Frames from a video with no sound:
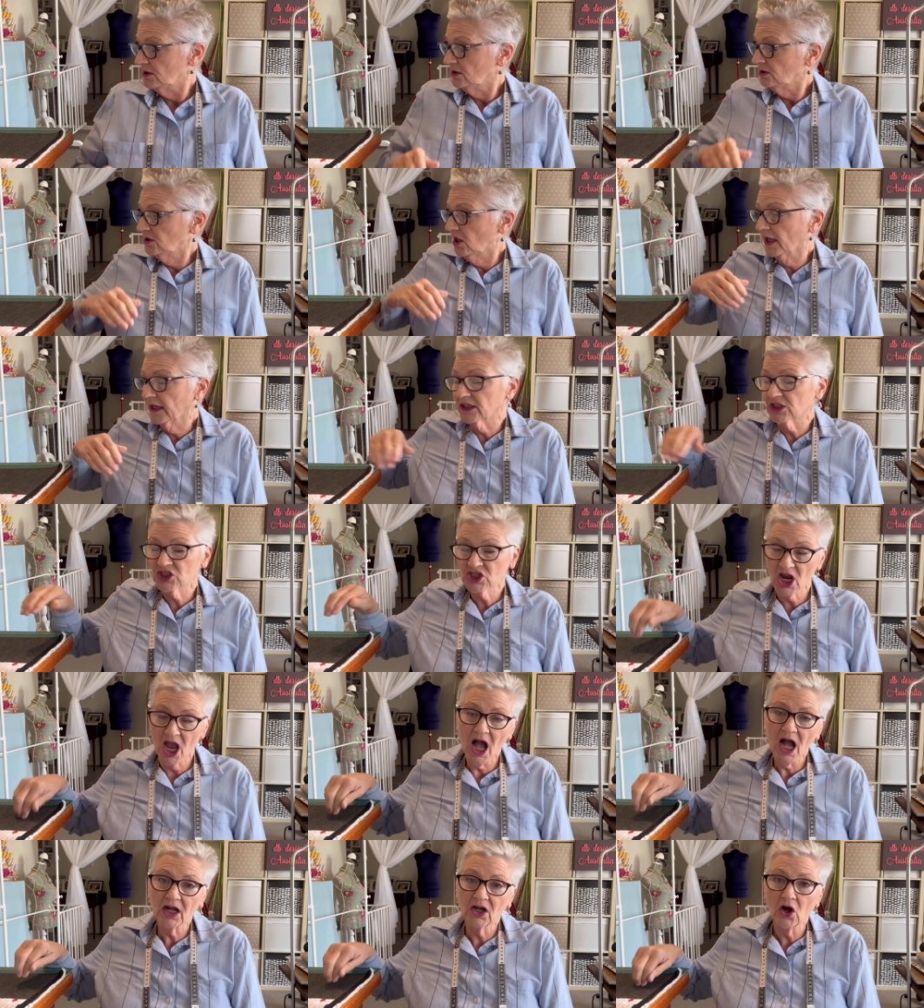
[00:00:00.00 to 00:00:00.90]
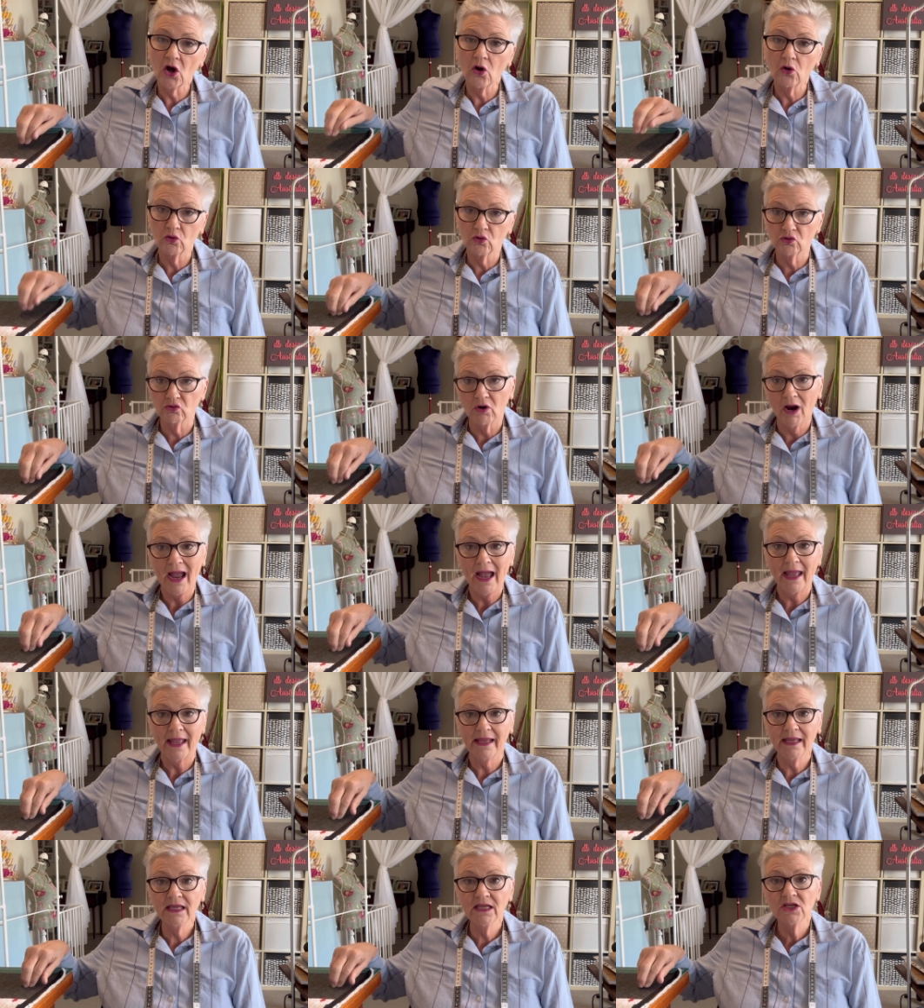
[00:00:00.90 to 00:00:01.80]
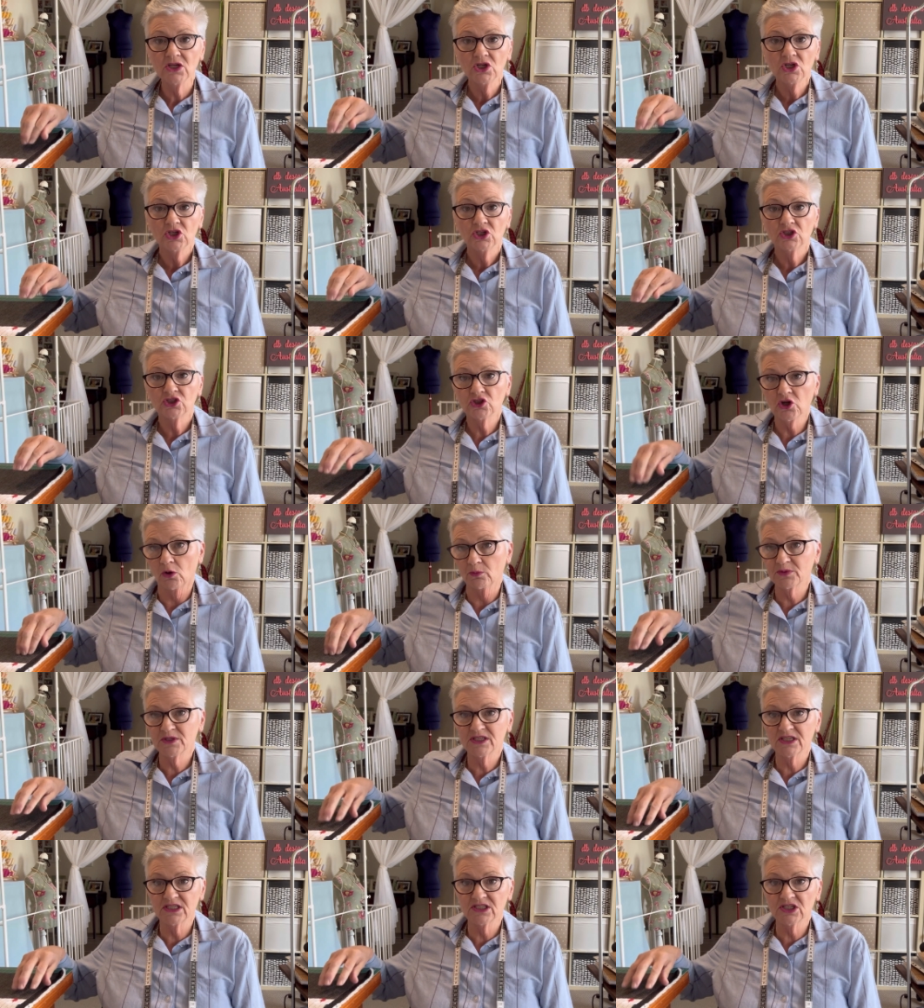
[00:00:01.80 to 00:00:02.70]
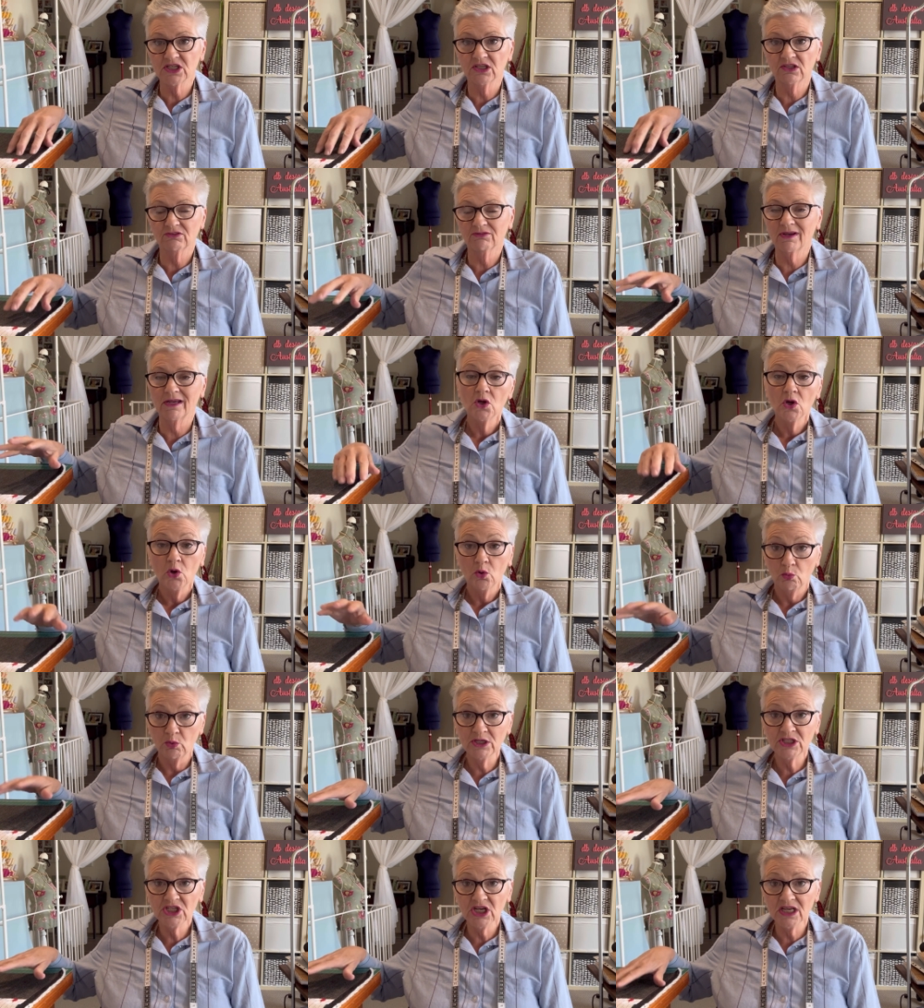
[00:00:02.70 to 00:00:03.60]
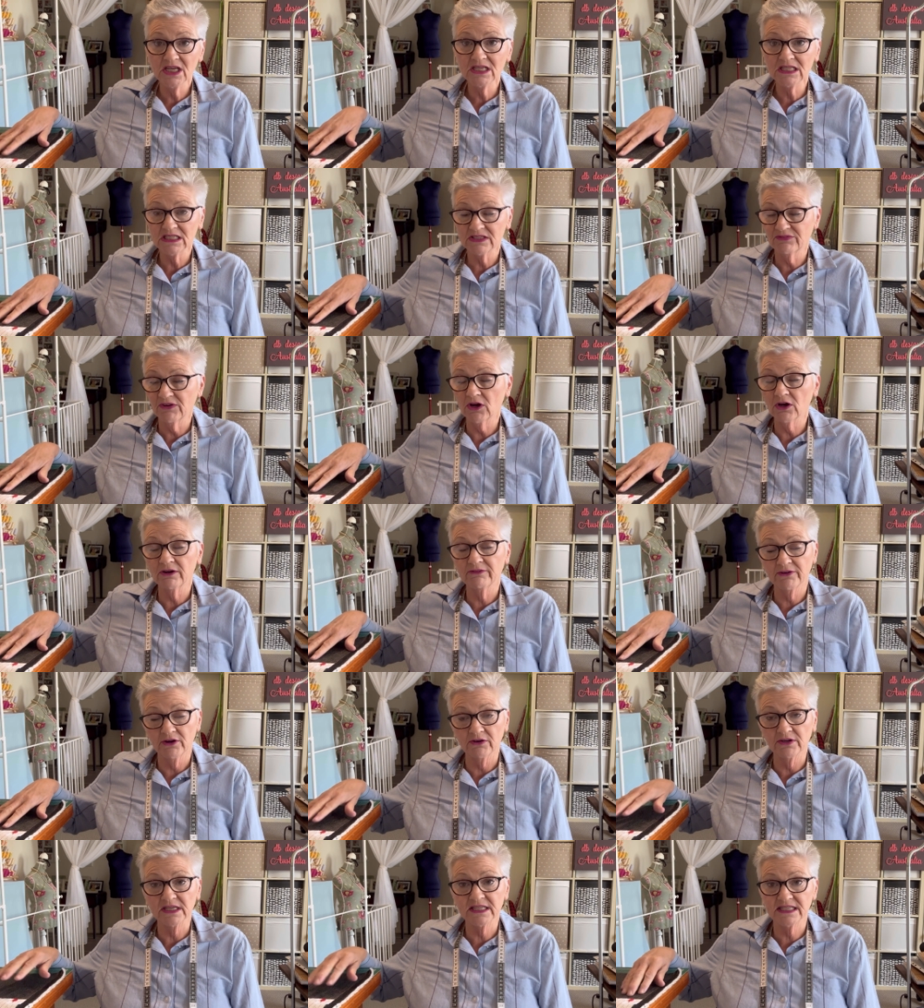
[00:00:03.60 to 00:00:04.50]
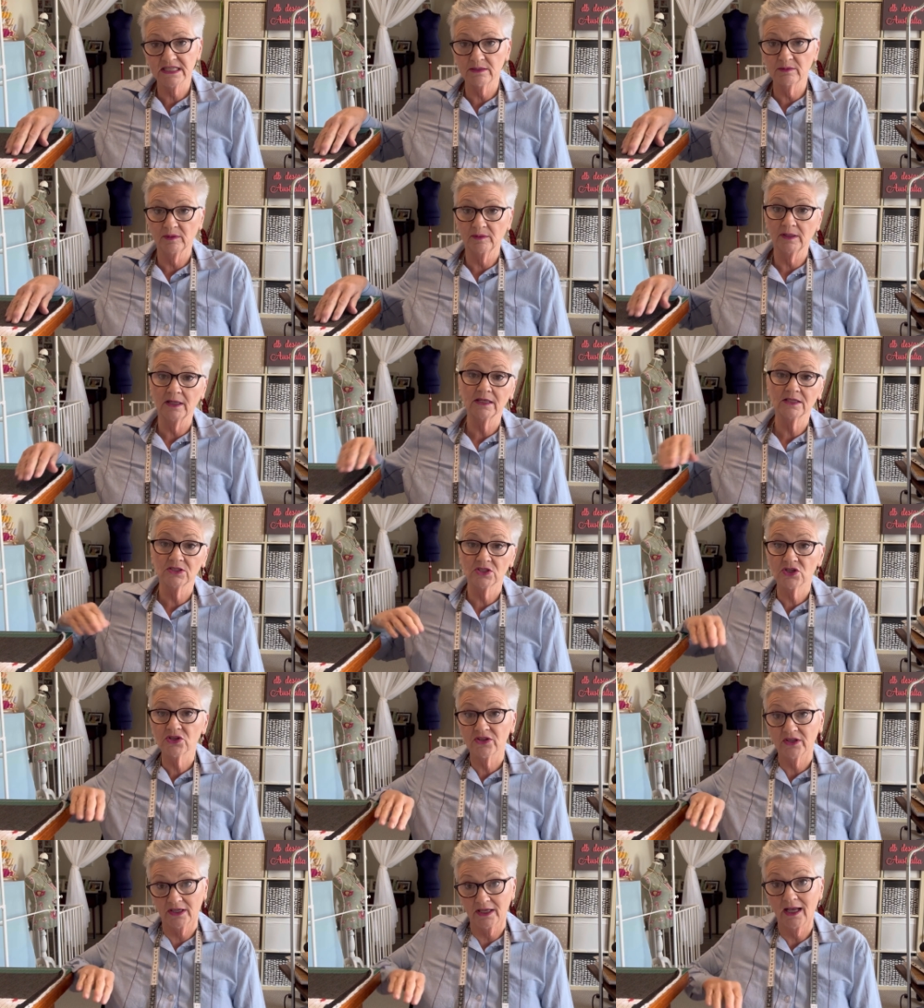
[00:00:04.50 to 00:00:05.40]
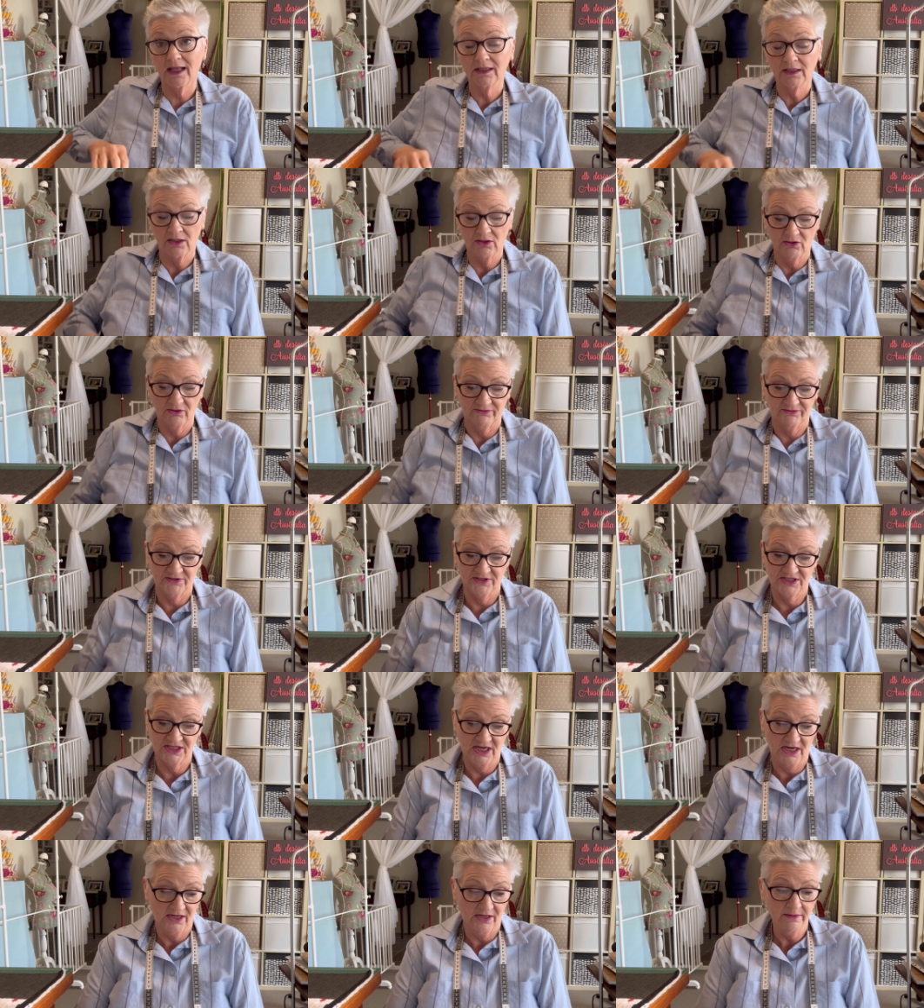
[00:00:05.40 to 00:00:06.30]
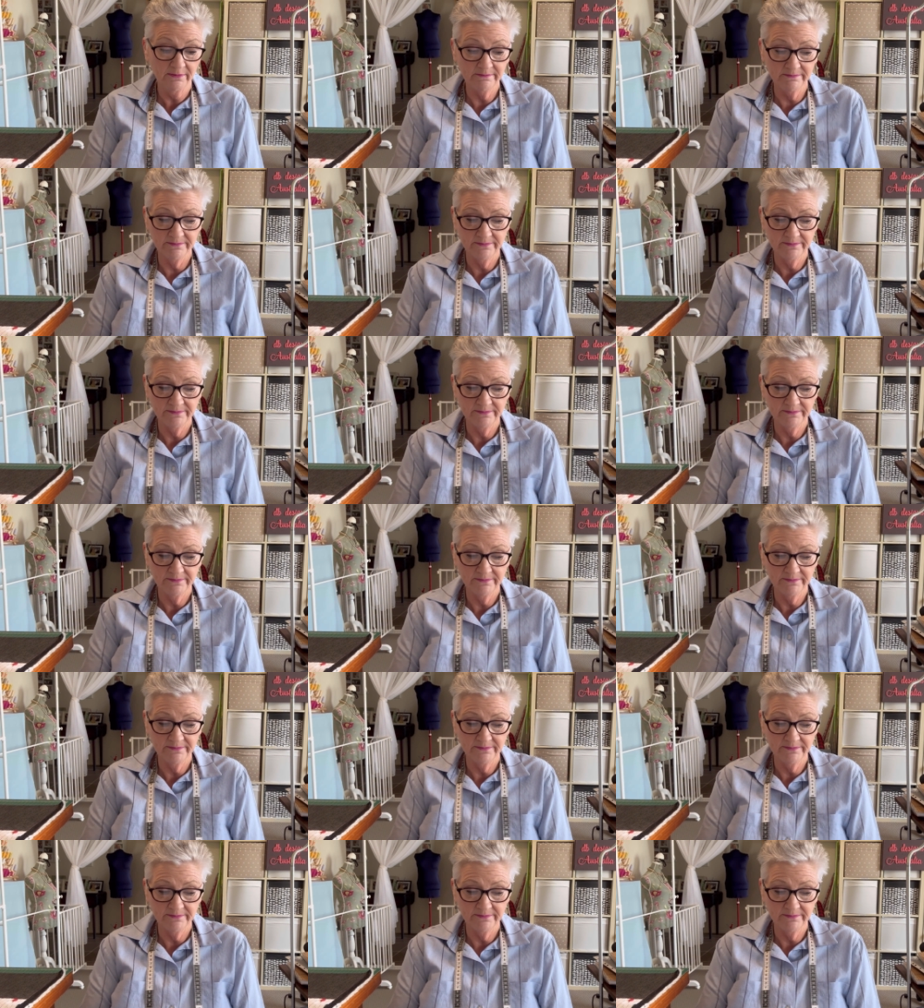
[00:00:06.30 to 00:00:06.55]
like a charcoal grey top stitching thread, which is very, very similar to the colour of the denim.